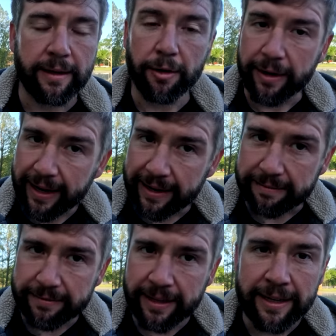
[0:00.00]
Okay.
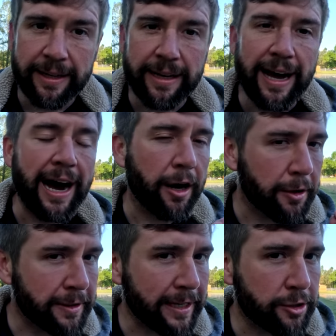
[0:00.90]
I
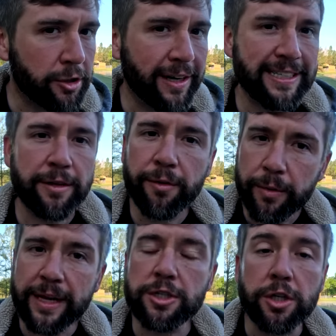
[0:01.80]
heard that too and I said,
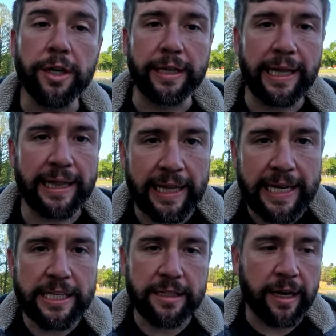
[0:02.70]
"Well, that's good. At
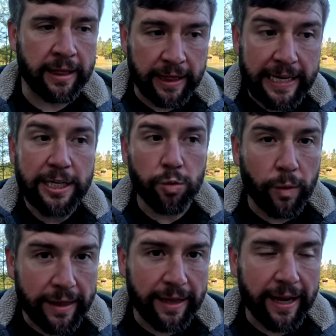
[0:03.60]
least at least
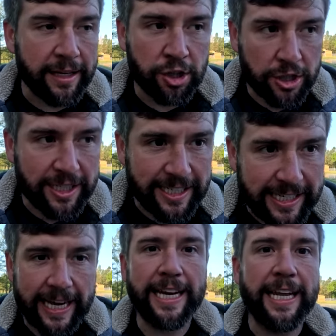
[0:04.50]
with just
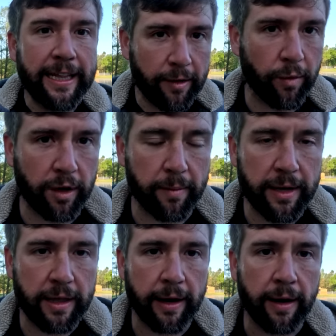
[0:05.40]
stating that we're going to
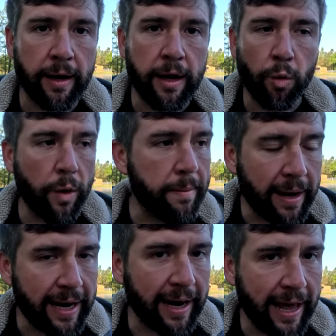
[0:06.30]
be there, we
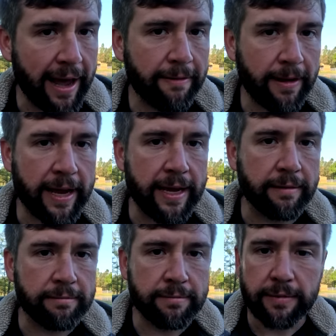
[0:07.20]
may not have a
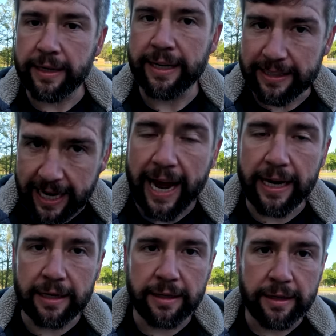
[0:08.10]
an
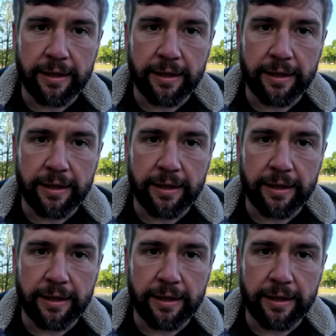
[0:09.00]
attack."